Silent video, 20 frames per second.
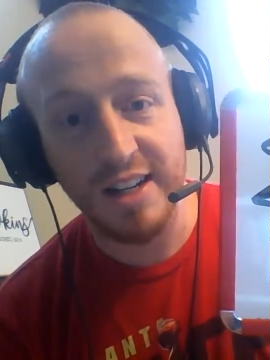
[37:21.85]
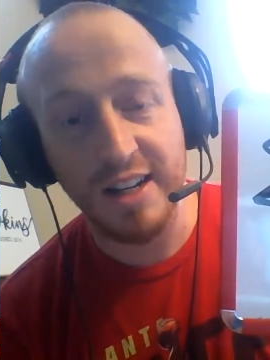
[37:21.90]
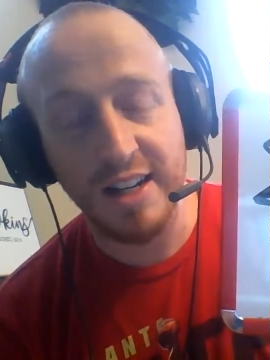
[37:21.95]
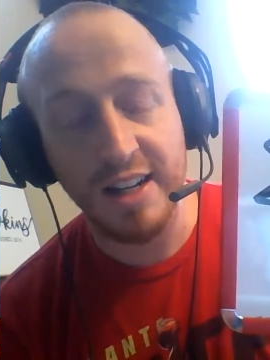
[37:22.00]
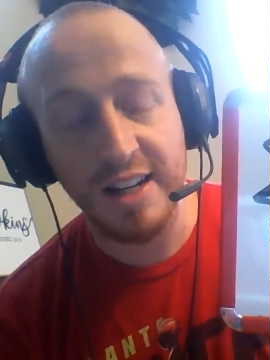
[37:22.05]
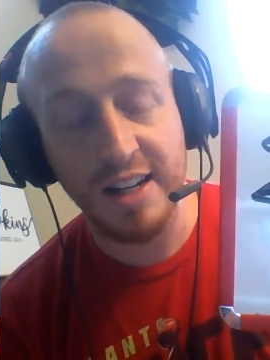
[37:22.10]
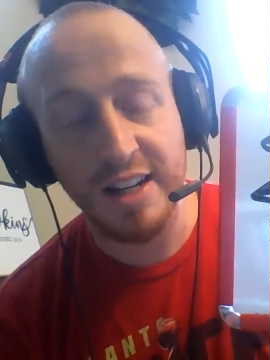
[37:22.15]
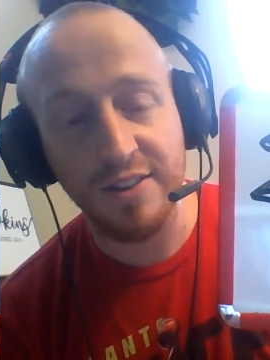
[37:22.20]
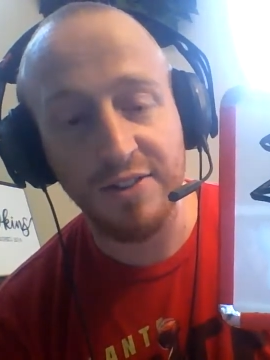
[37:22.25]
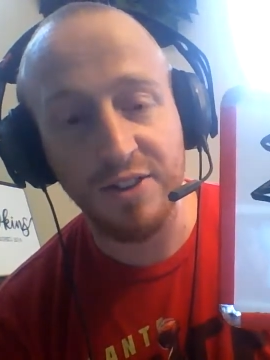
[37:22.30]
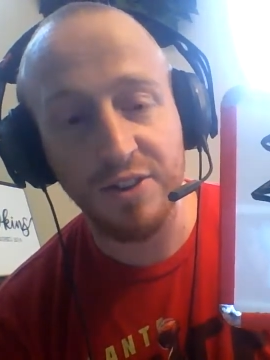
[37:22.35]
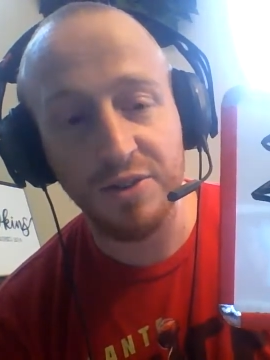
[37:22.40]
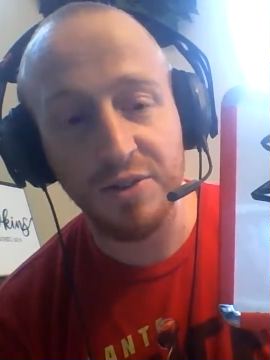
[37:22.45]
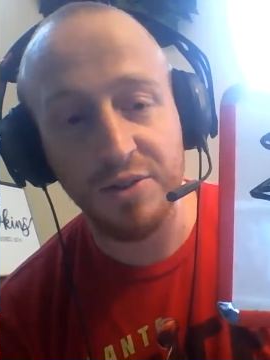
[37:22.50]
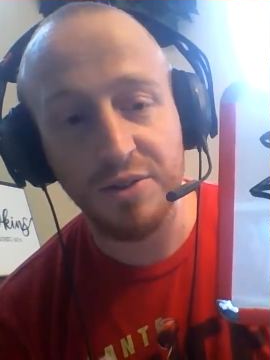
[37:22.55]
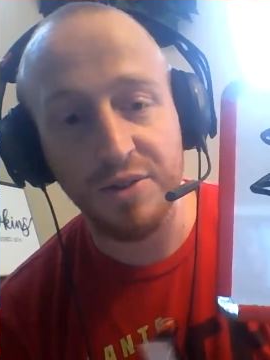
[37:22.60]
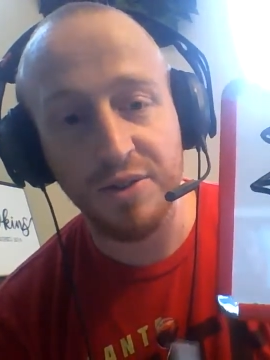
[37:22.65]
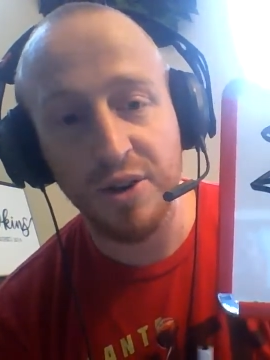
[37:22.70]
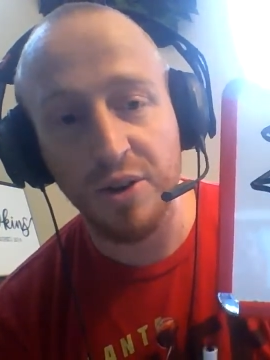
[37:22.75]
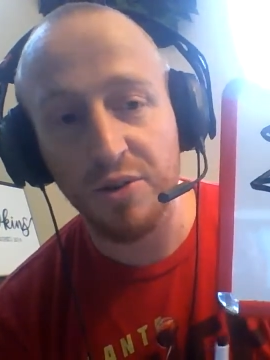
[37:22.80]
And if you
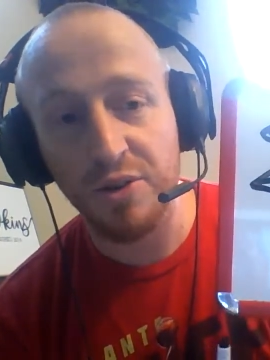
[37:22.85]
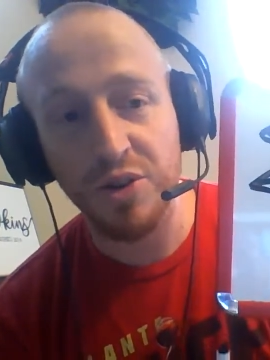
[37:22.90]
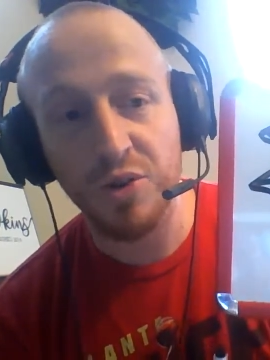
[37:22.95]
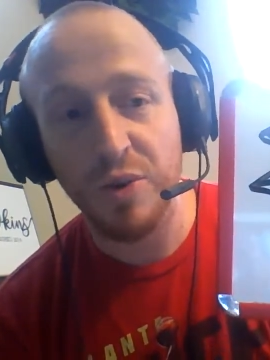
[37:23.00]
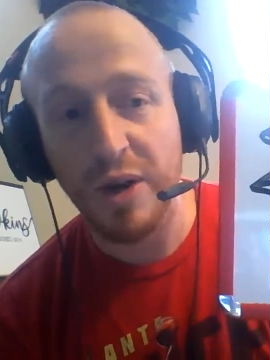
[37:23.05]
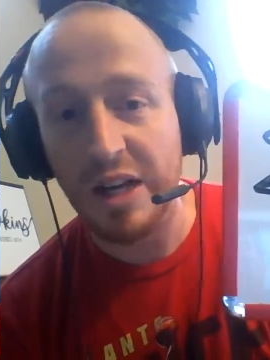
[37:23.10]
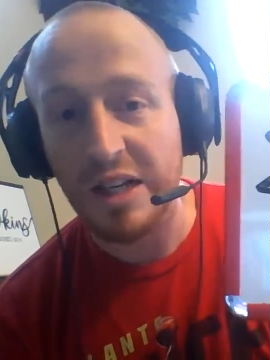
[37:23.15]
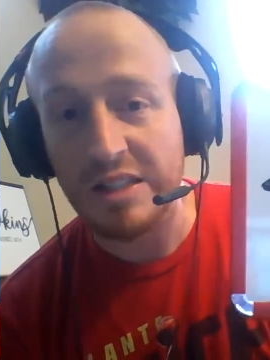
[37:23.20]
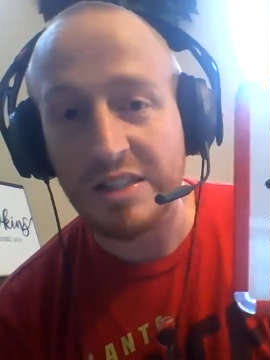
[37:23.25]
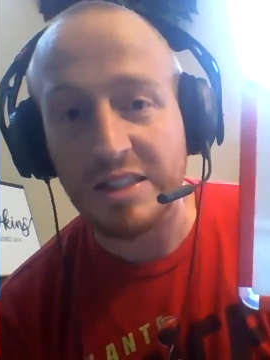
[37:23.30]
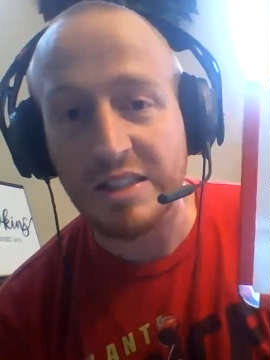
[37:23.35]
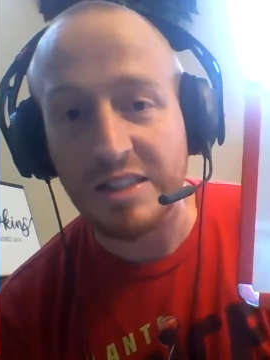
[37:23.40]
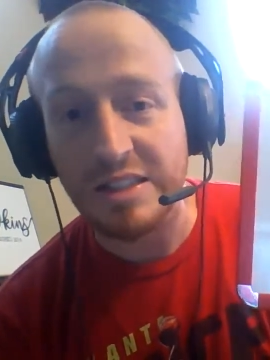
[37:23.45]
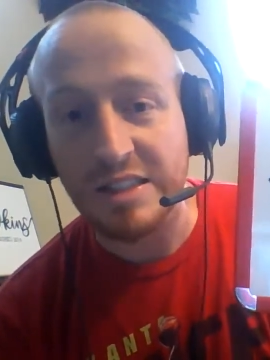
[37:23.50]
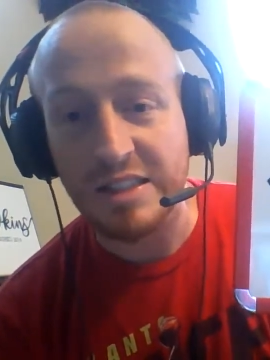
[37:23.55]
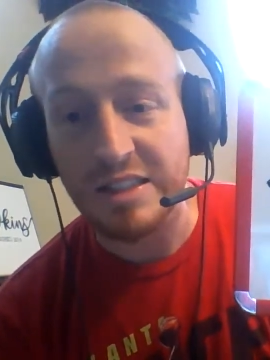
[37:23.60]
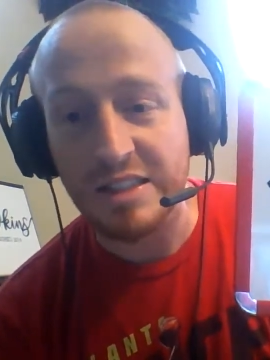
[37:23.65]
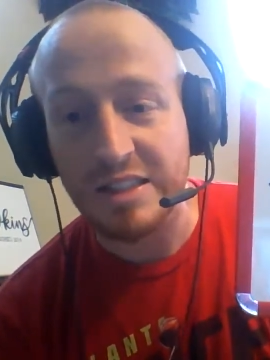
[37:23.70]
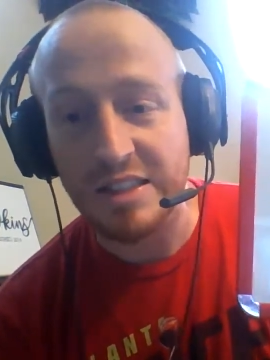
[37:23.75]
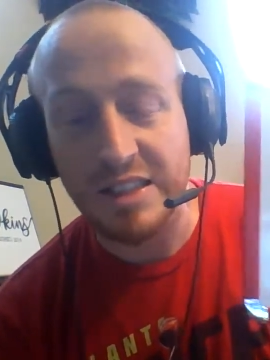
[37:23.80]
don't do well,
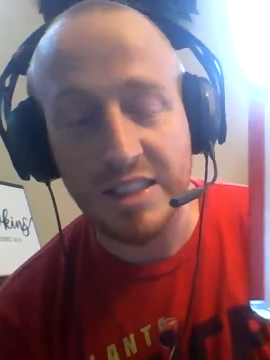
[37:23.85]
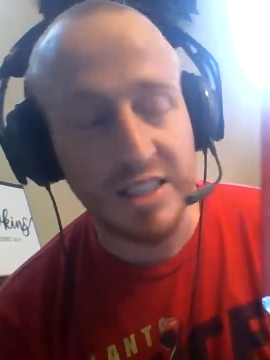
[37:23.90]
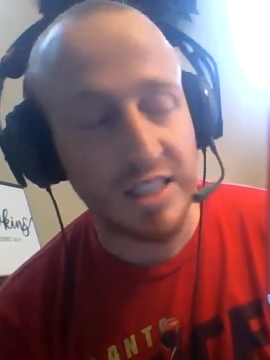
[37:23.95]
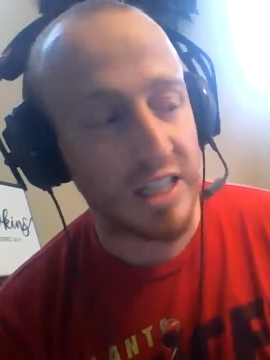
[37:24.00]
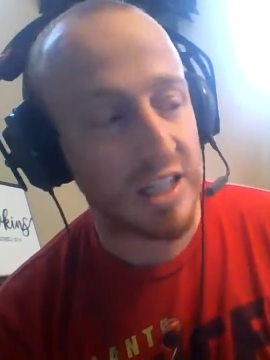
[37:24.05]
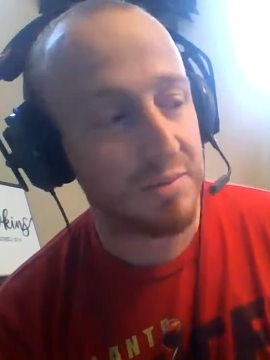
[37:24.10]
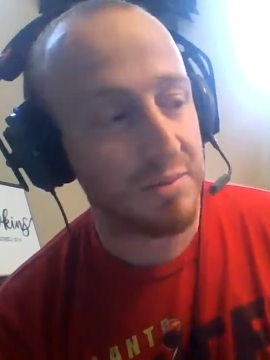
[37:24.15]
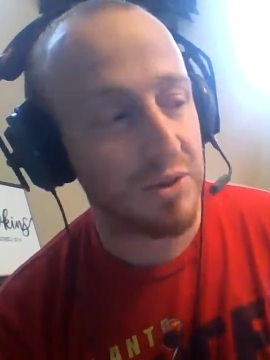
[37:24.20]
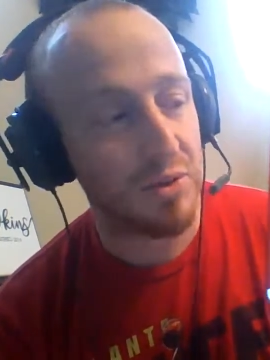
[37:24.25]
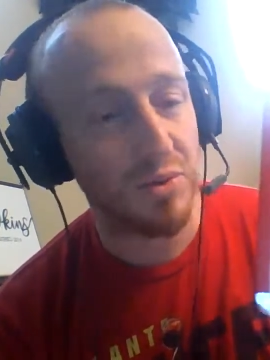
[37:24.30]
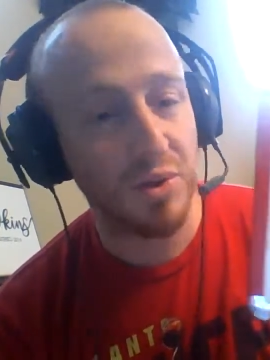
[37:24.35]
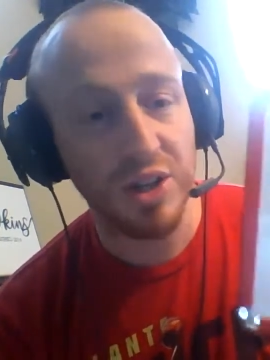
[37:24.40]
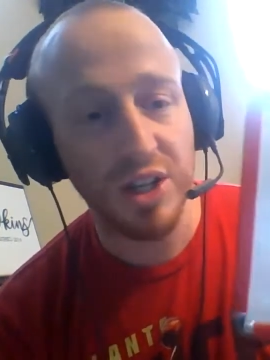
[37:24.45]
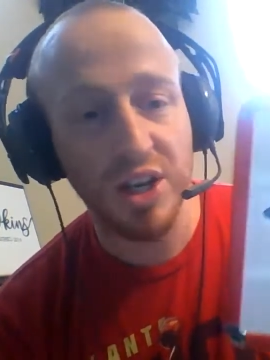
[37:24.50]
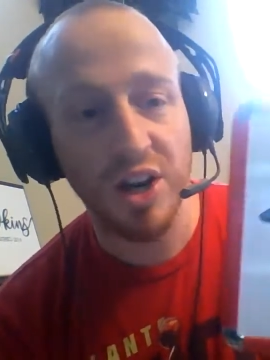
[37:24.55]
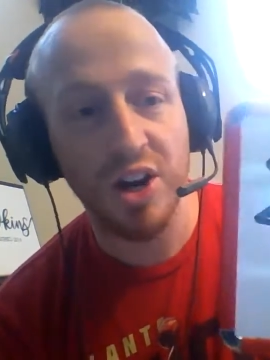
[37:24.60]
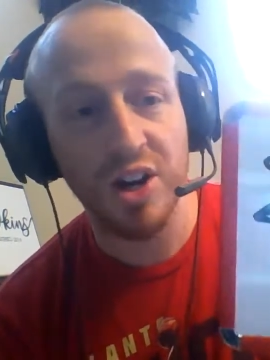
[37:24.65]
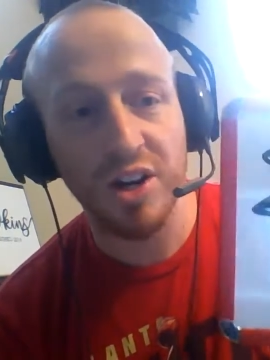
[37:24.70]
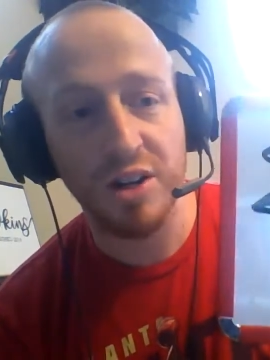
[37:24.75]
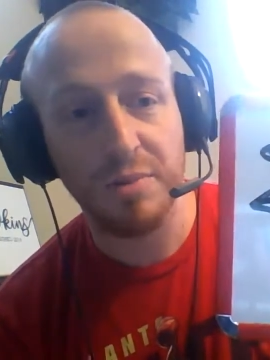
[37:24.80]
then it's going to be really
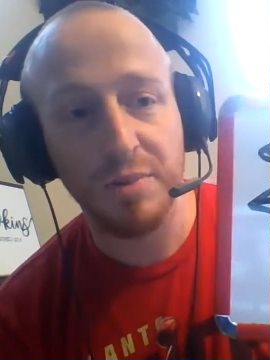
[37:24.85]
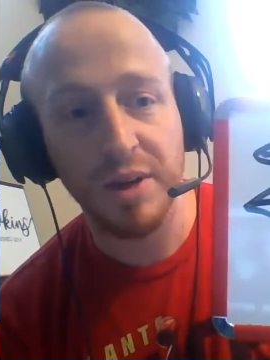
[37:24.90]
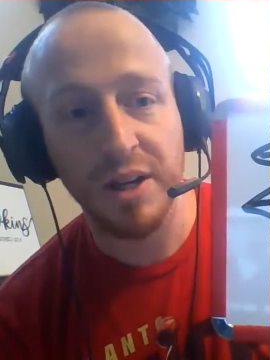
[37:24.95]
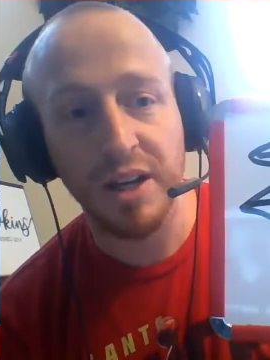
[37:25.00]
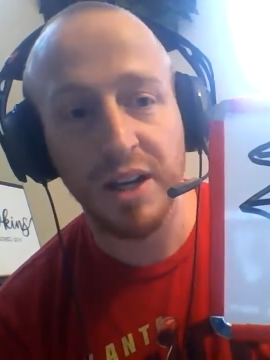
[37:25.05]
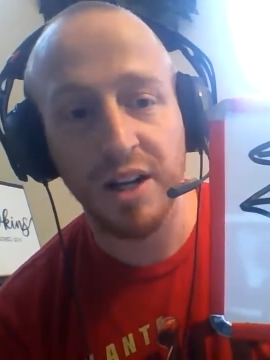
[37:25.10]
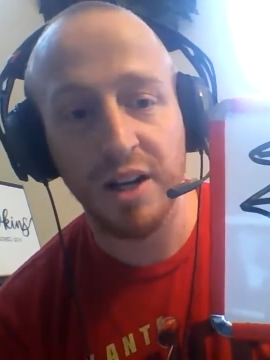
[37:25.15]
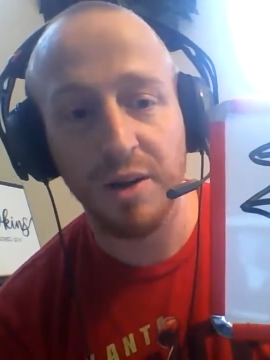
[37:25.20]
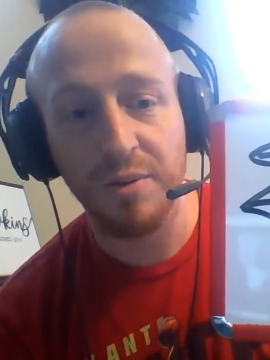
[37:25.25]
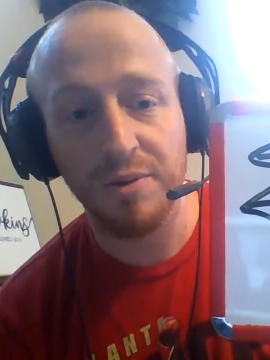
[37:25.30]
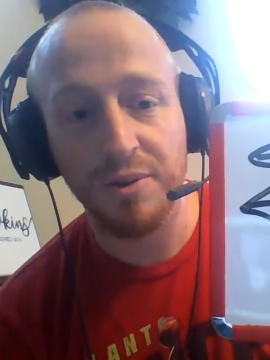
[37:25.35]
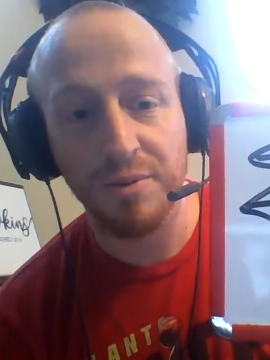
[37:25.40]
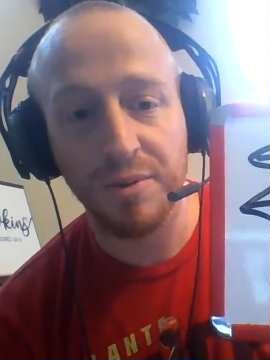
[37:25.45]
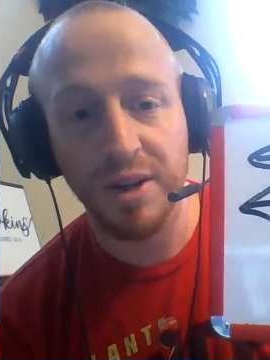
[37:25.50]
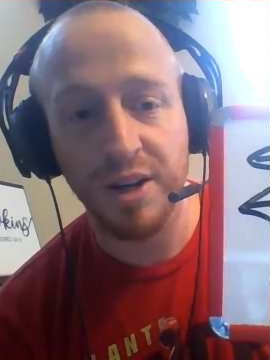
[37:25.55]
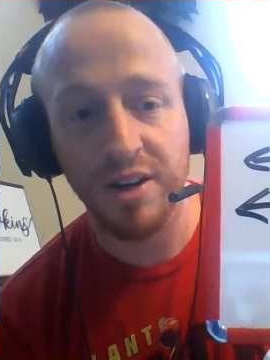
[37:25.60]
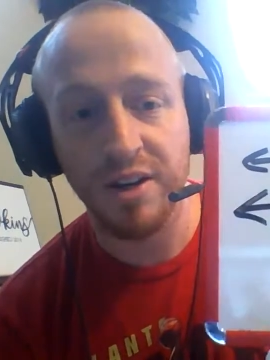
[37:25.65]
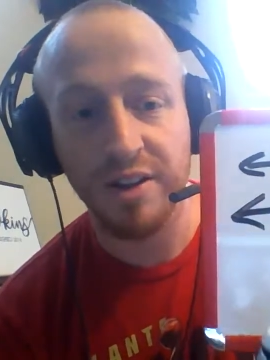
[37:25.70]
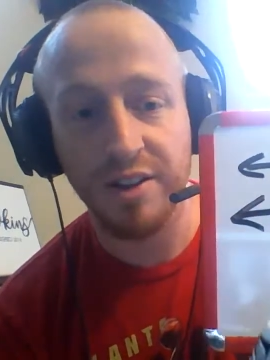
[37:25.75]
hard to pick it up from here.